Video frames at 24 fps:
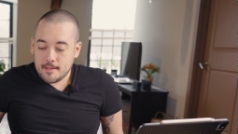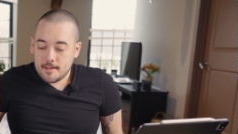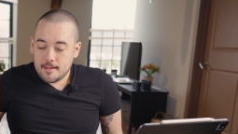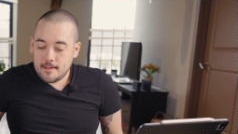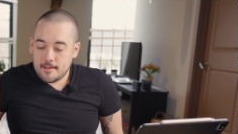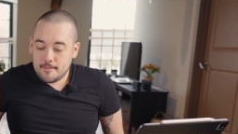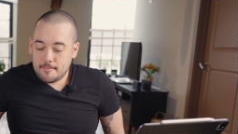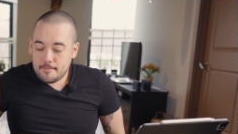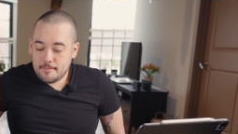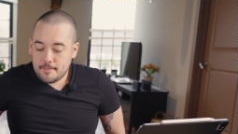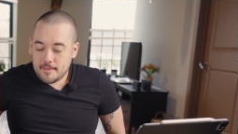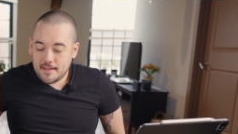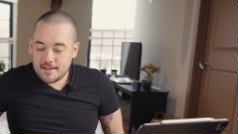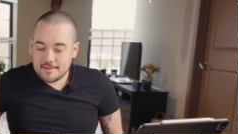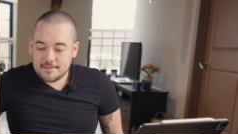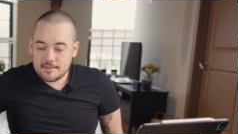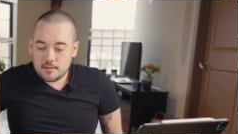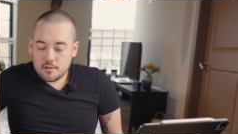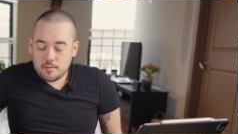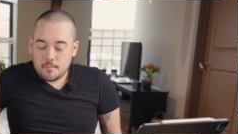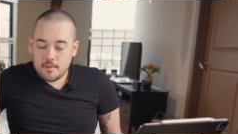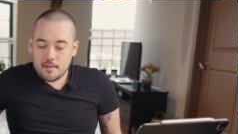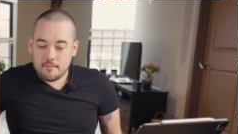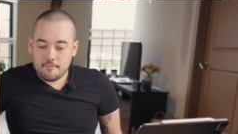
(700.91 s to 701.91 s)
Um, like I
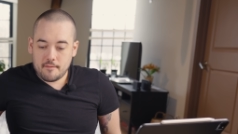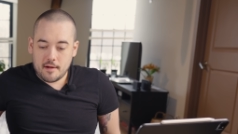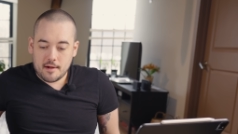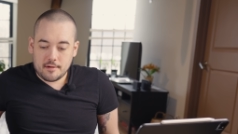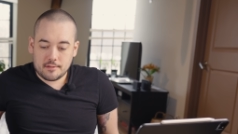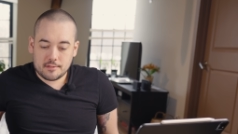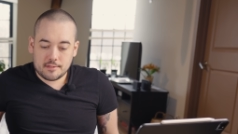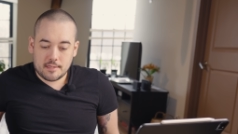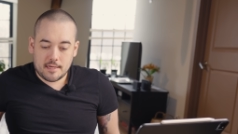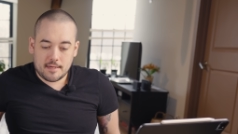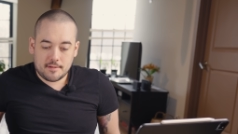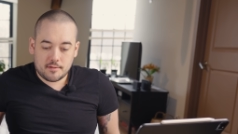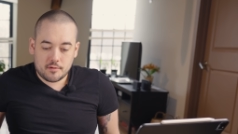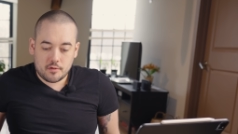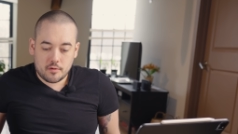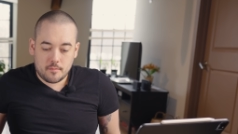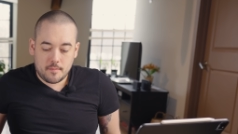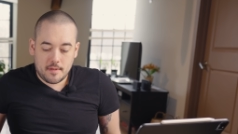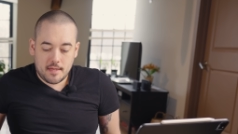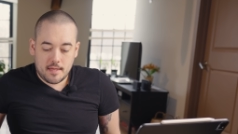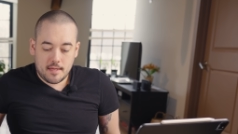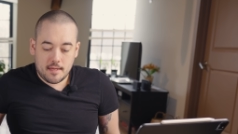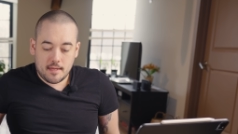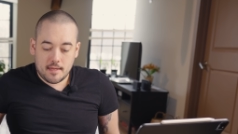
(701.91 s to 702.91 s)
said, could be a fire sign, could
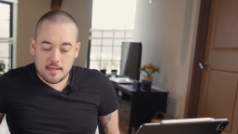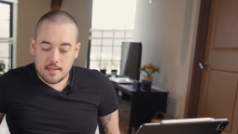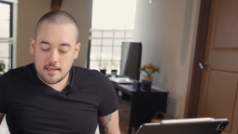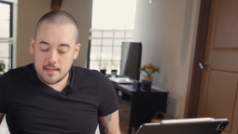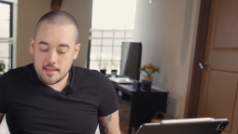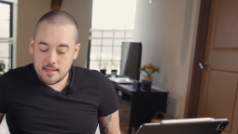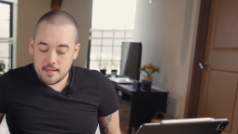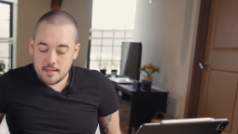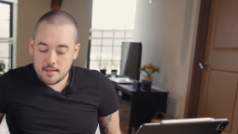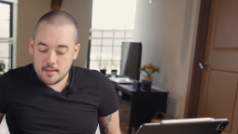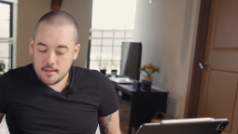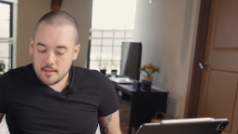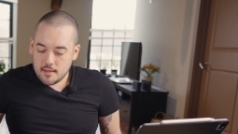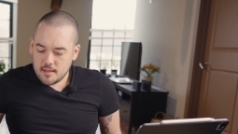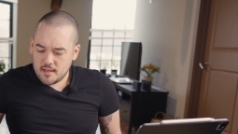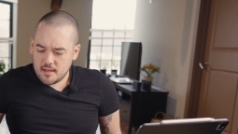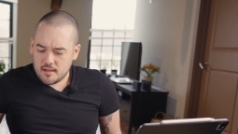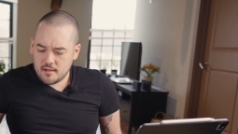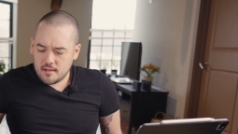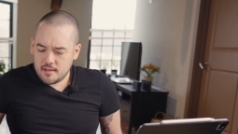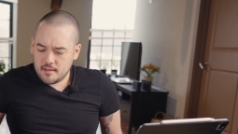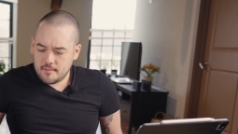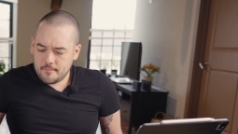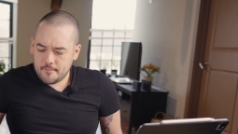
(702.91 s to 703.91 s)
be a
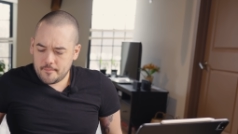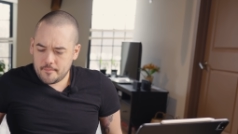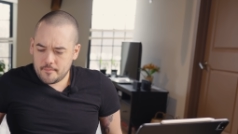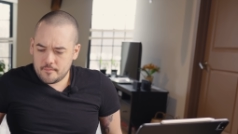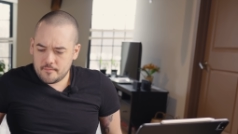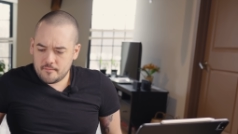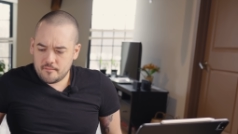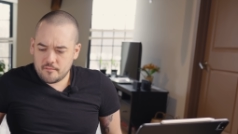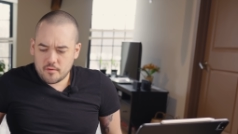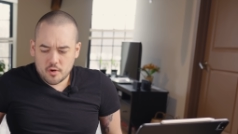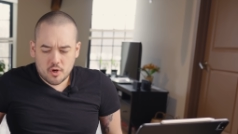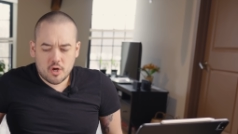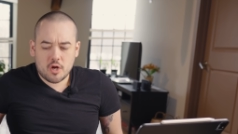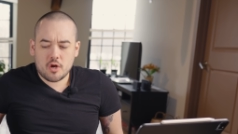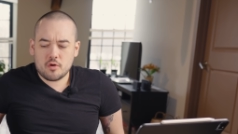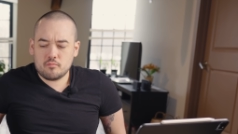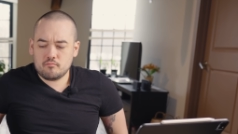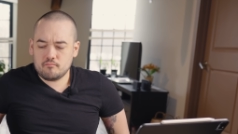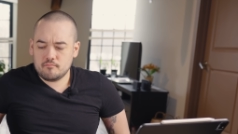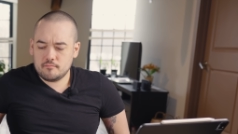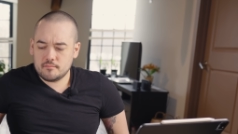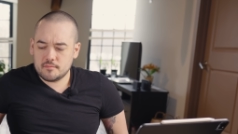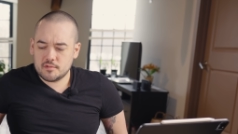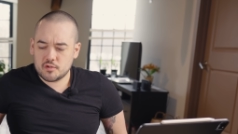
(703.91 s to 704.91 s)
um, Virgo,
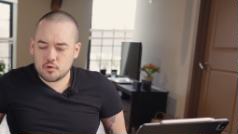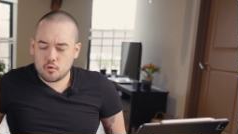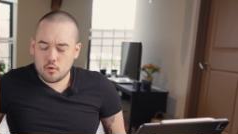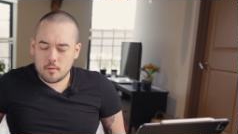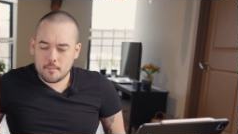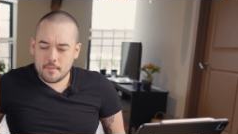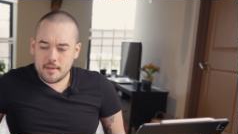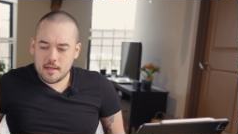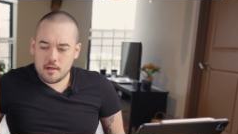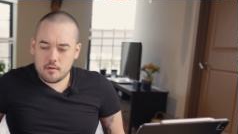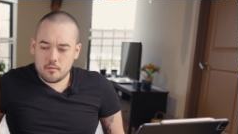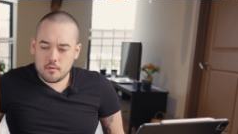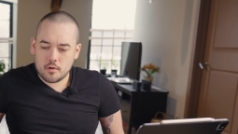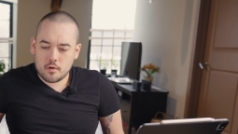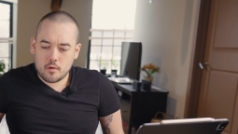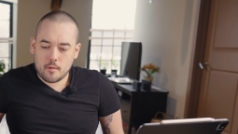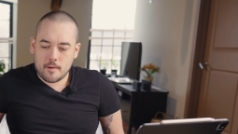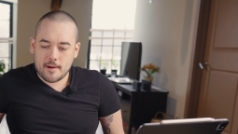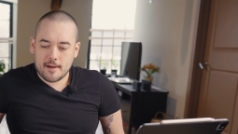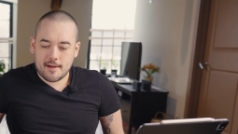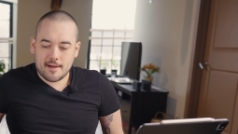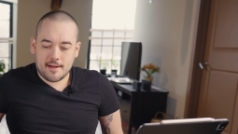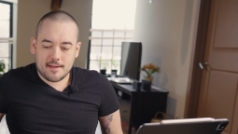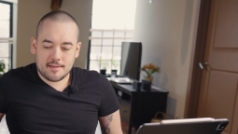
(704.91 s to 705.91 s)
Scorpio,
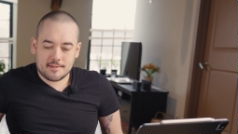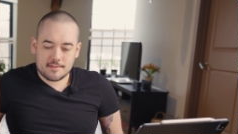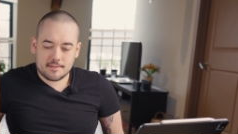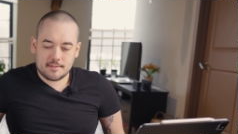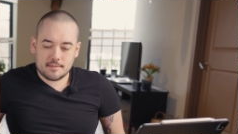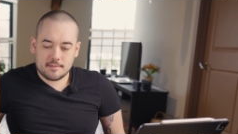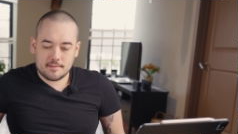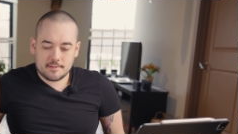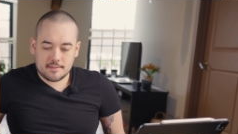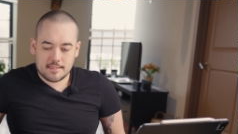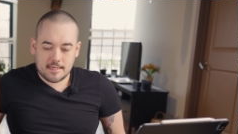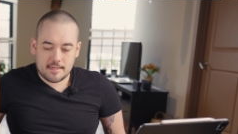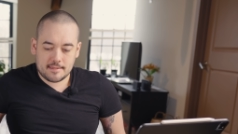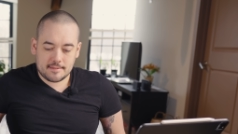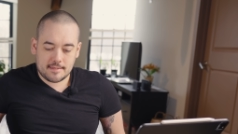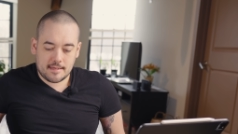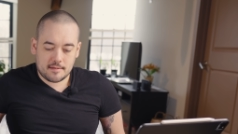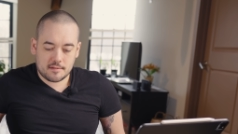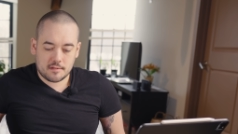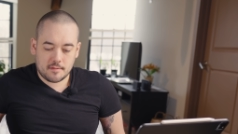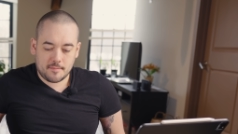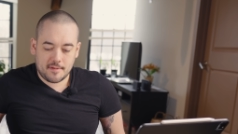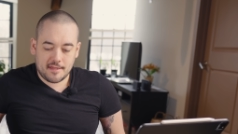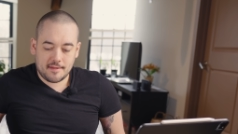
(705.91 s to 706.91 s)
Aquarius stands
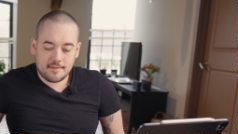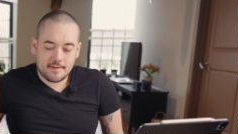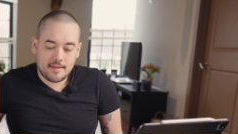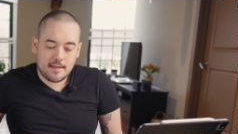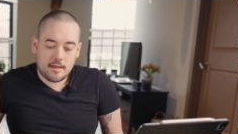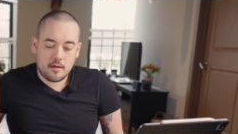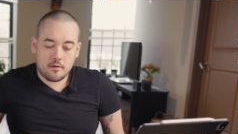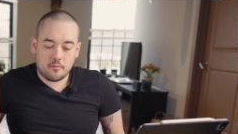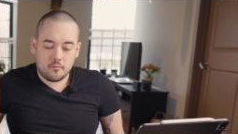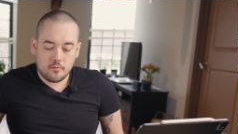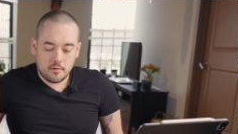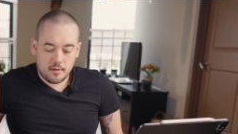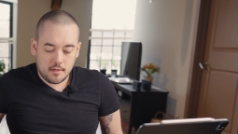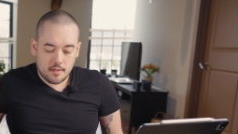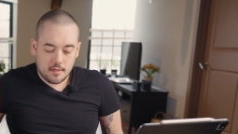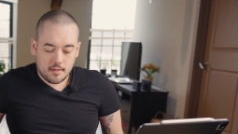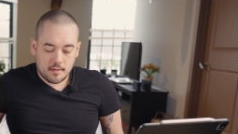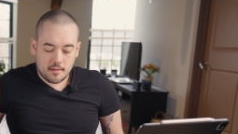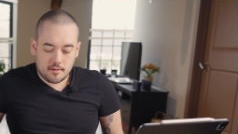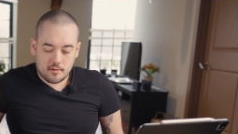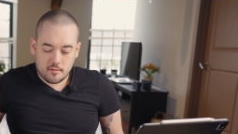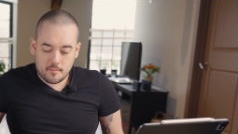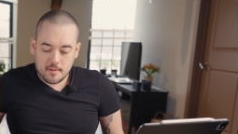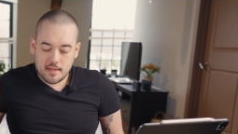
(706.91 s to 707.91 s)
out to me, Leo.
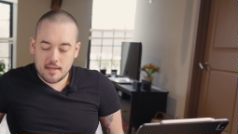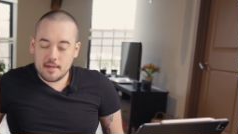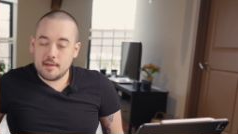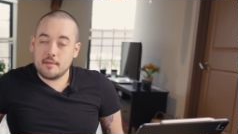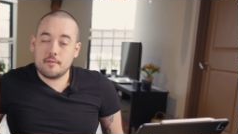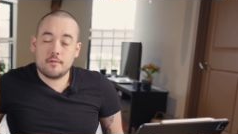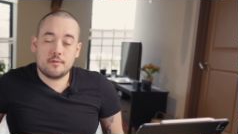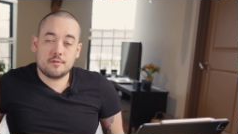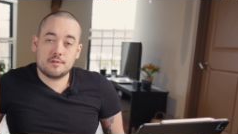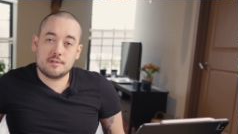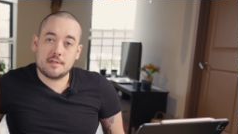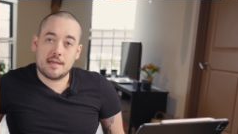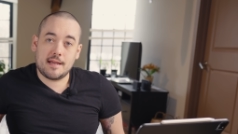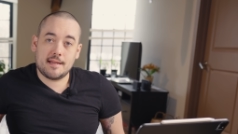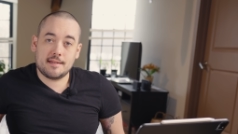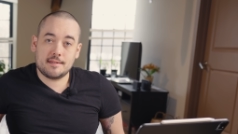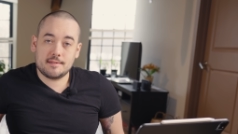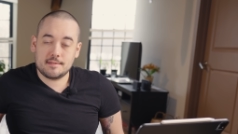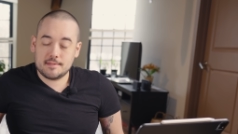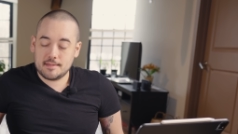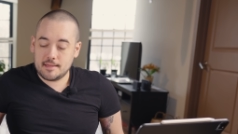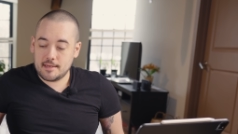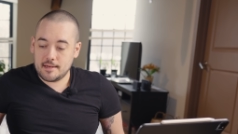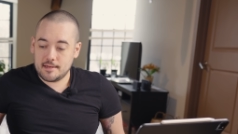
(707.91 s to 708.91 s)
Could be any of those
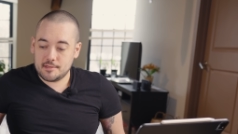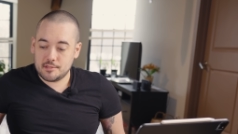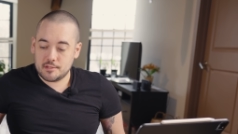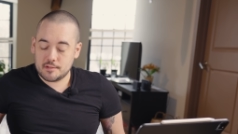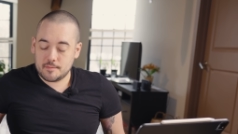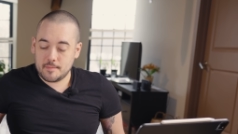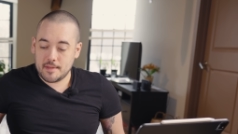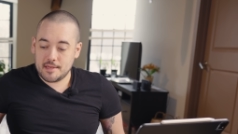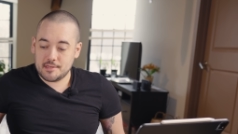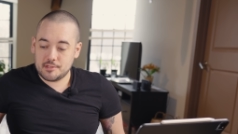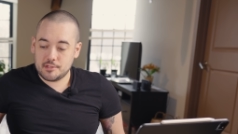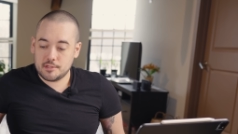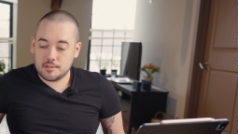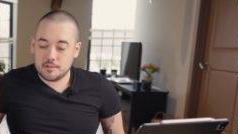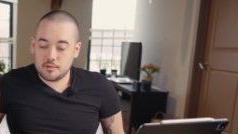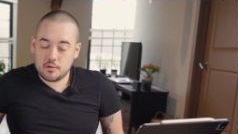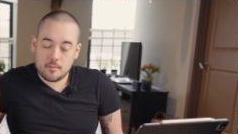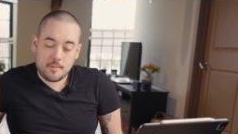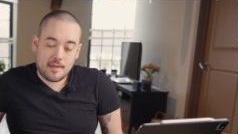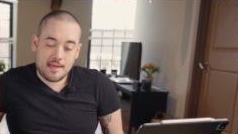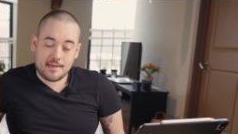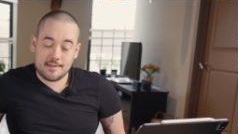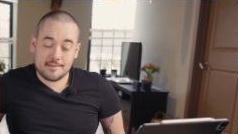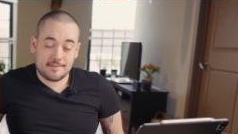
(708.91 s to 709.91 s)
signs that I just mentioned.
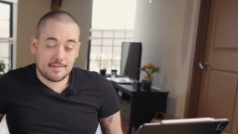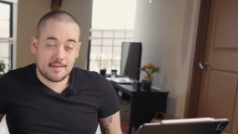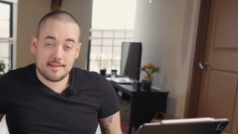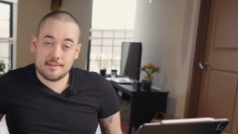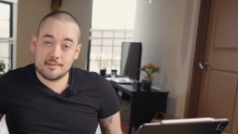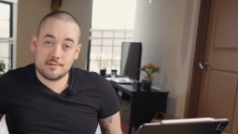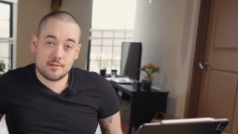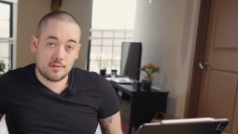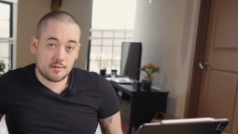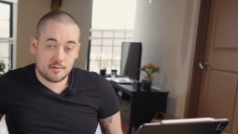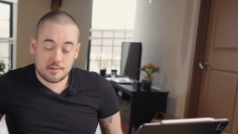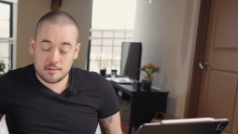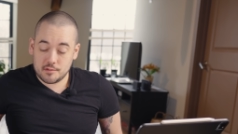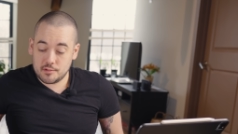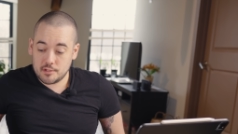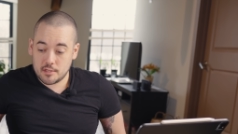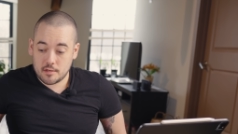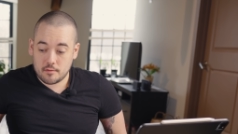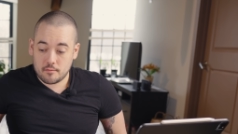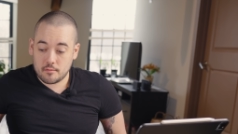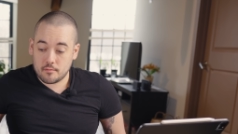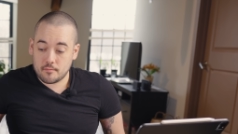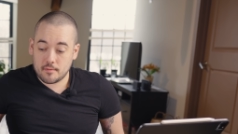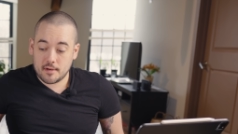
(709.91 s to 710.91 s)
Could be any signs, just a
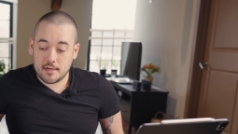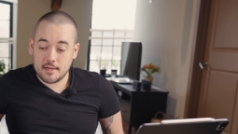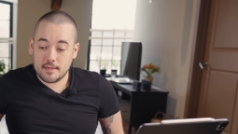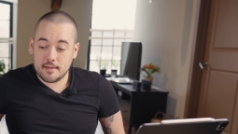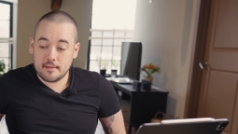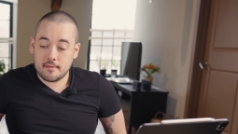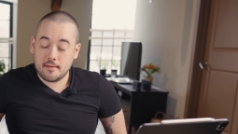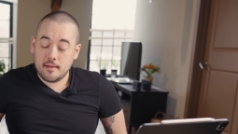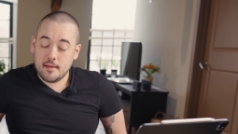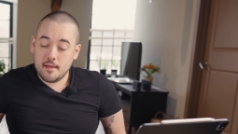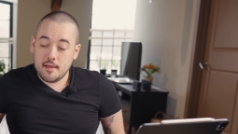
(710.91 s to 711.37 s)
general reading.